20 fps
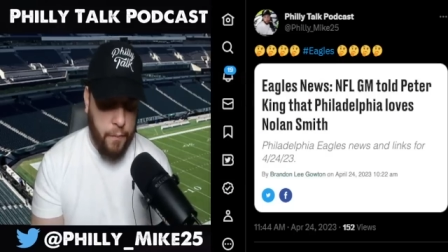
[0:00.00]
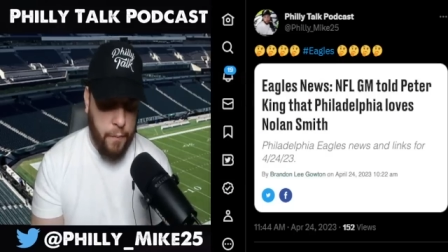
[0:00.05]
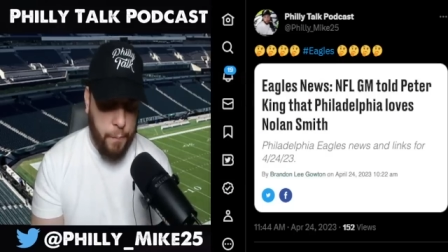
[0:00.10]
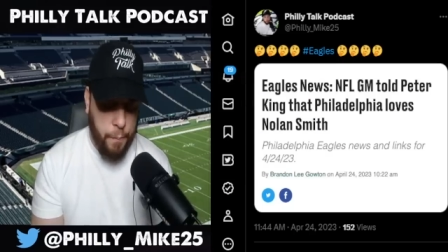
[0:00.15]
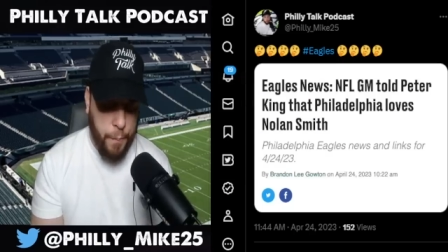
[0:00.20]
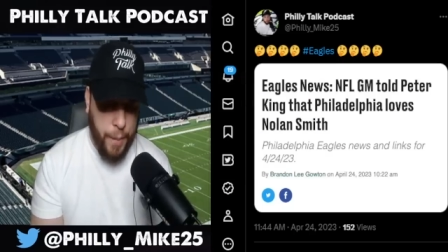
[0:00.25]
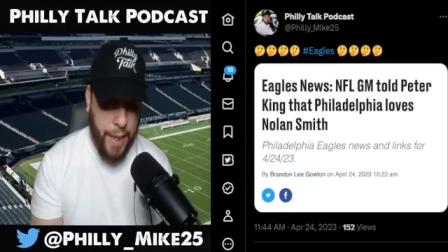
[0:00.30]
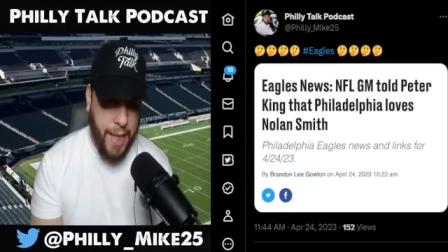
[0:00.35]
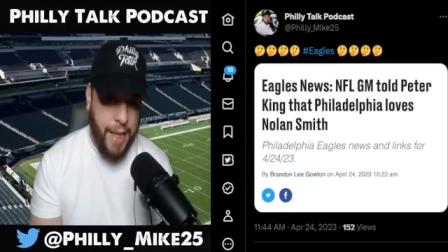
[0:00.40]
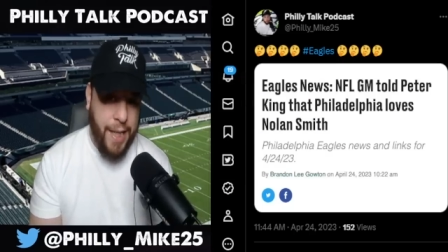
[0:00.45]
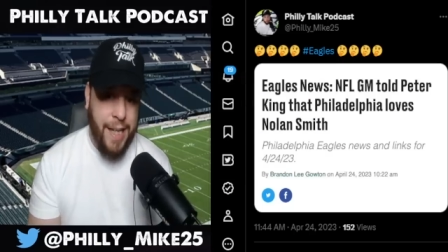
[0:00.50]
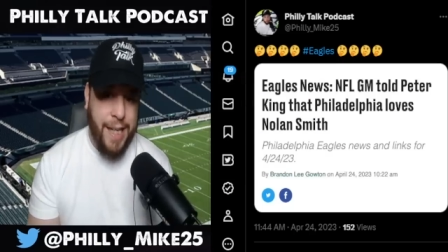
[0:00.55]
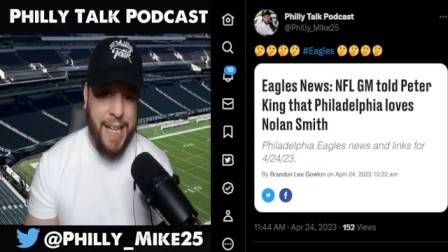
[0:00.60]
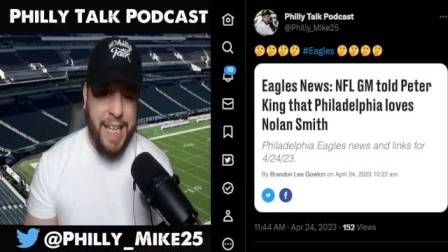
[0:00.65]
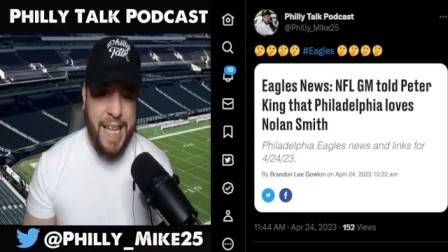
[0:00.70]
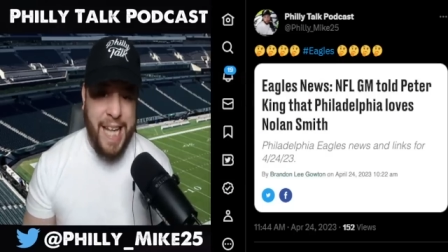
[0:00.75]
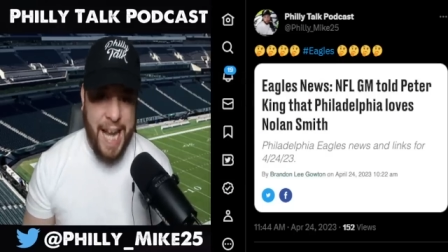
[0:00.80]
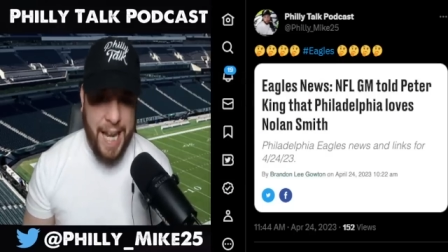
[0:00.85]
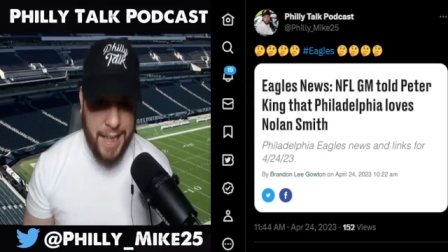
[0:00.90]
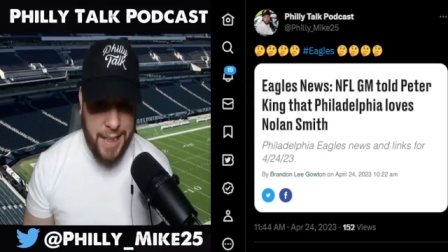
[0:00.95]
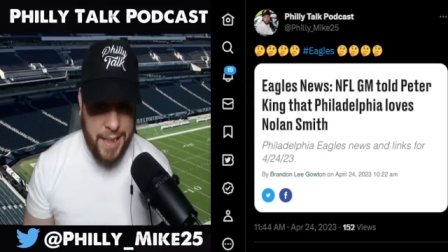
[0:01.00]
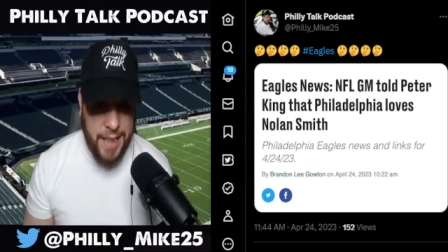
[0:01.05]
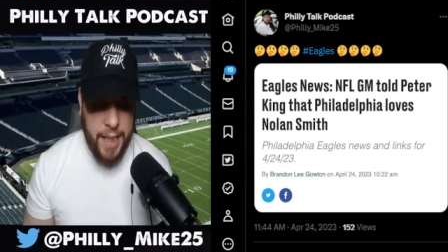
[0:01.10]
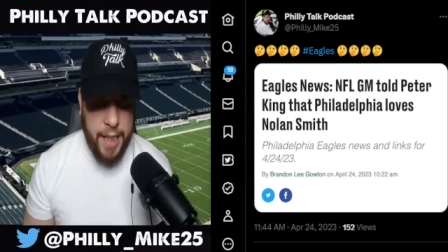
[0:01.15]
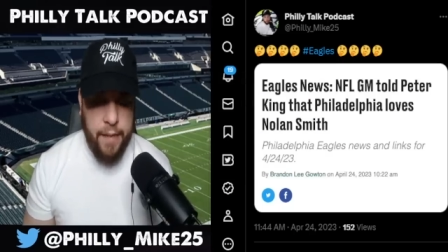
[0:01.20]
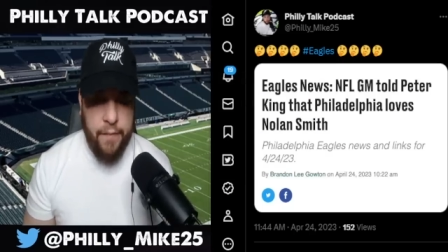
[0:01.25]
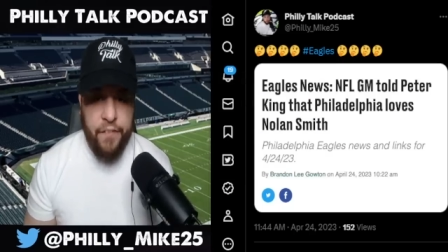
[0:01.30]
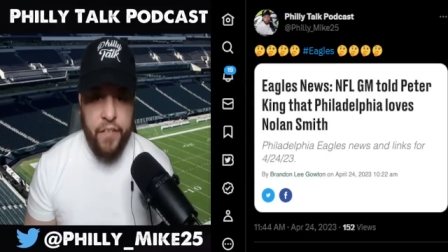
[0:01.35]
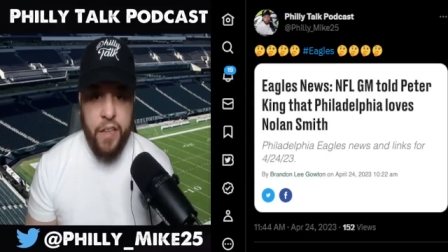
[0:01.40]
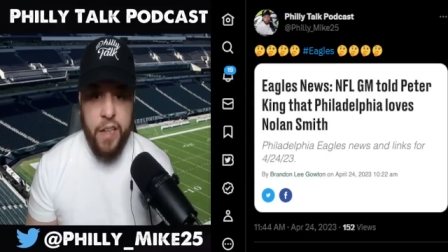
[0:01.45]
me, Gate
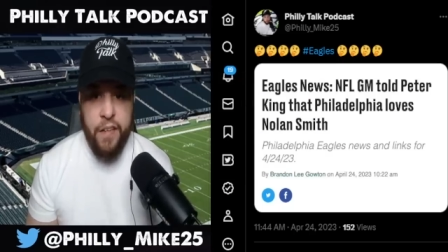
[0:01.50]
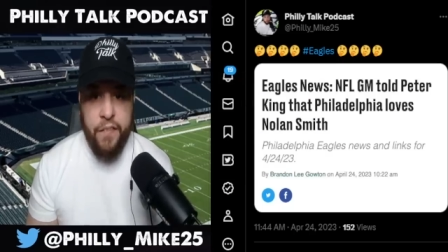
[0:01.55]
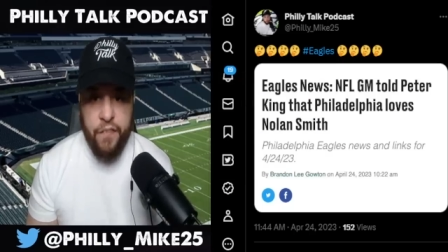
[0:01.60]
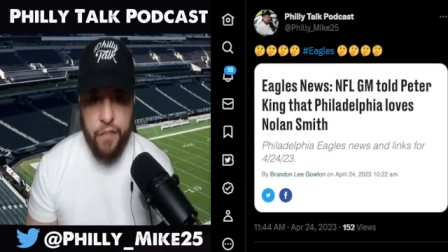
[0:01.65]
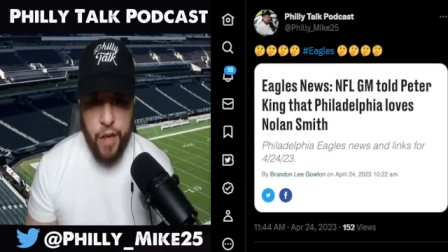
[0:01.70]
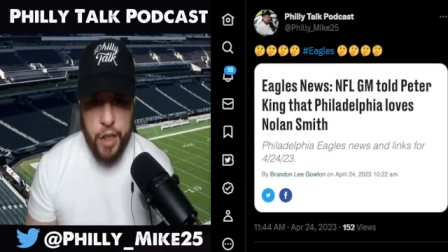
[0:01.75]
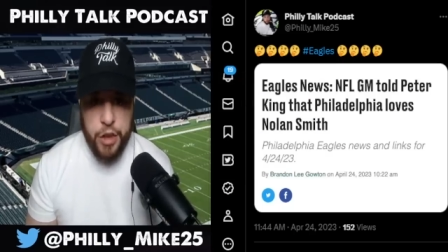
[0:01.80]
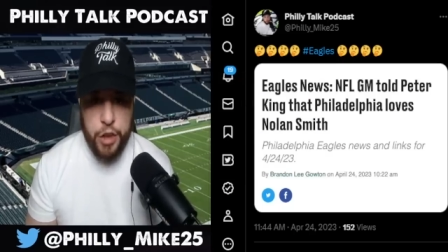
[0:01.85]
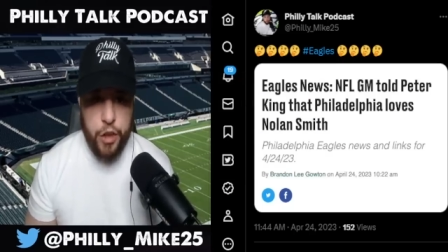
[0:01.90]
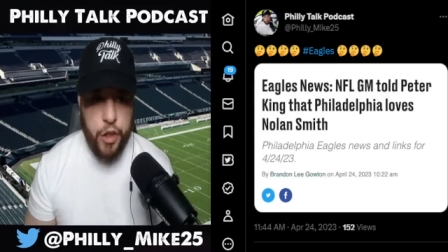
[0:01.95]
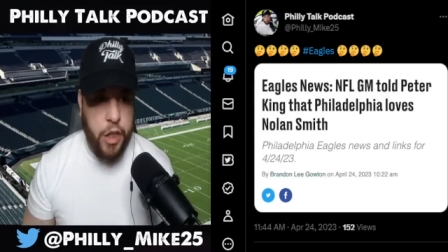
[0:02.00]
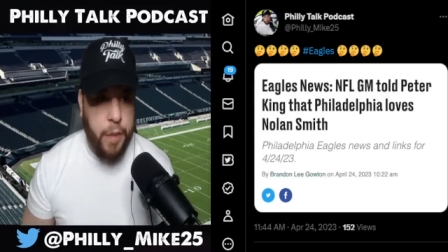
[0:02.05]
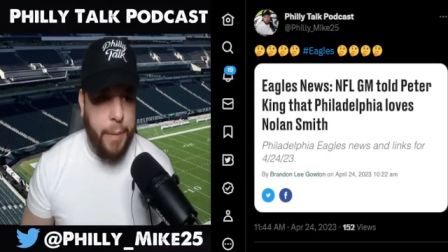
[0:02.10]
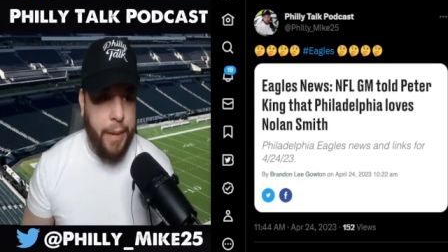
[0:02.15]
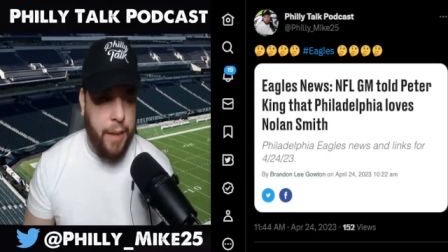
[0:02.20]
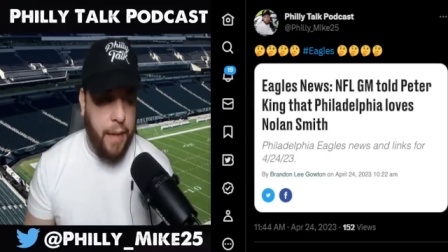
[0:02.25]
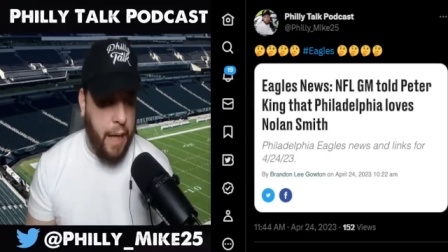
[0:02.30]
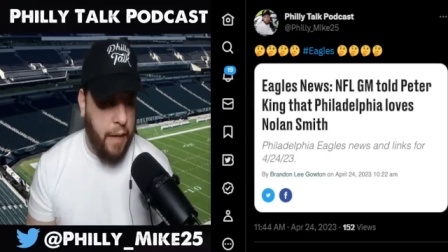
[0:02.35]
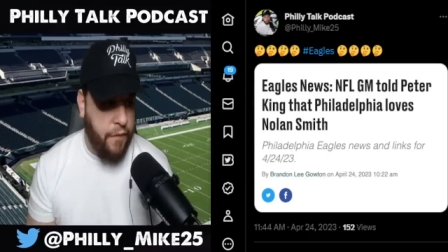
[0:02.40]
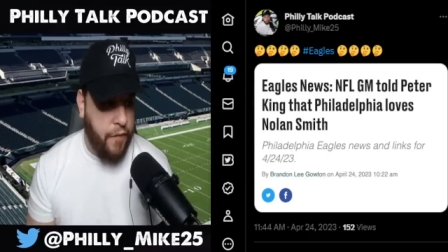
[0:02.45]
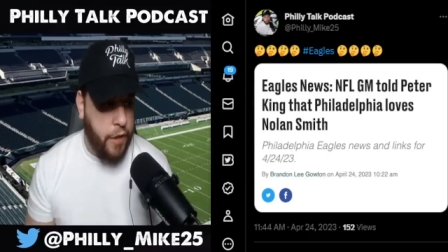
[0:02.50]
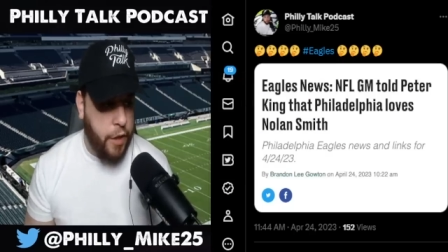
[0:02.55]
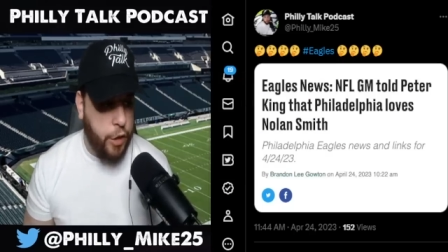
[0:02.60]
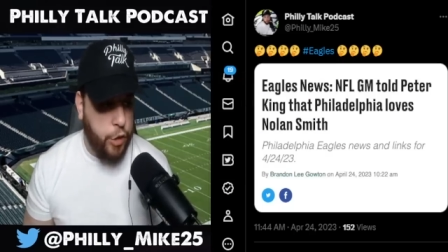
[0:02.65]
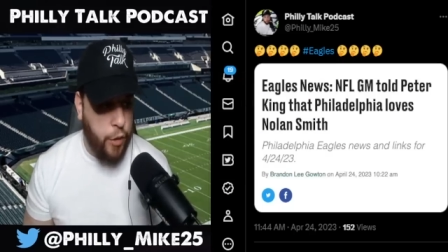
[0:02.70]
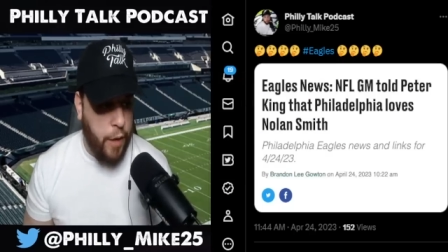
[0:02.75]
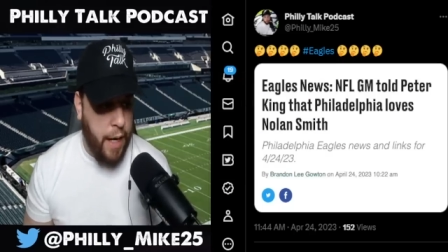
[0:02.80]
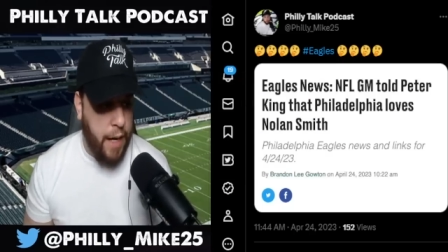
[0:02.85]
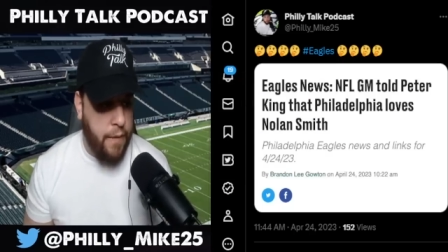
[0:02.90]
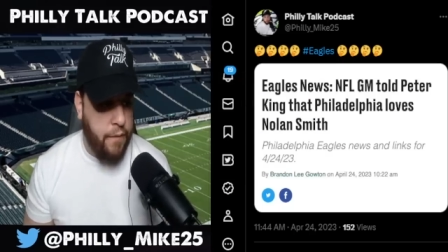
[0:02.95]
City, and Philly Fresh are going to be live for the
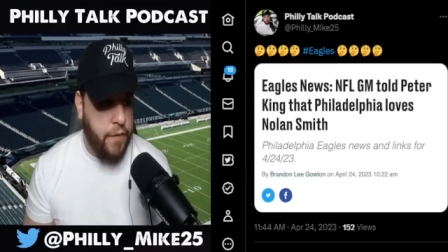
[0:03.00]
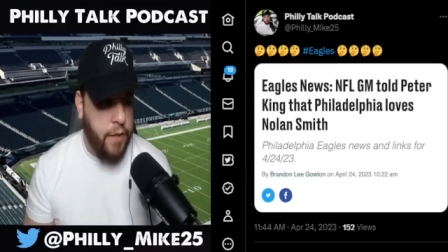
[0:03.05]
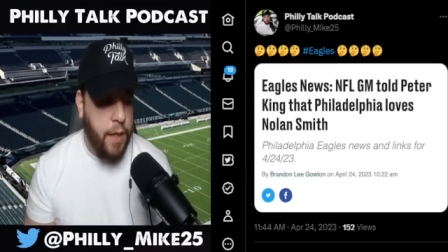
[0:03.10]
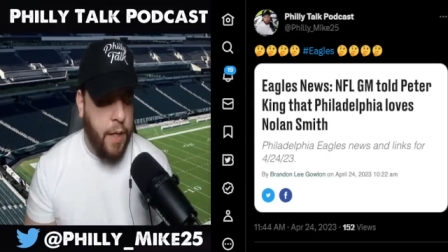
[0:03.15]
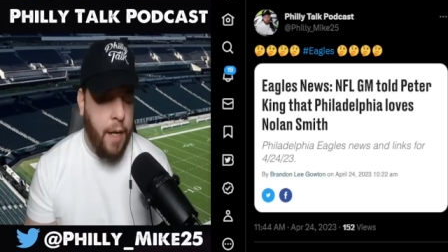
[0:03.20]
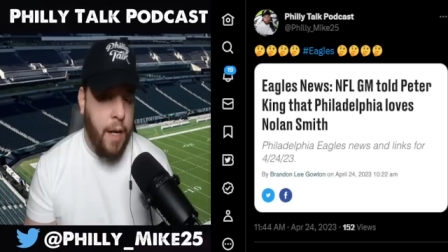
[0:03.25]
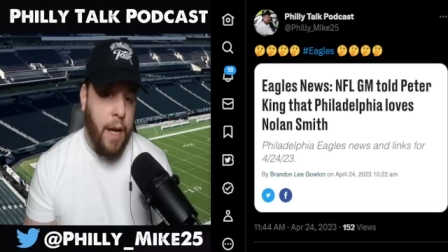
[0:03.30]
draft.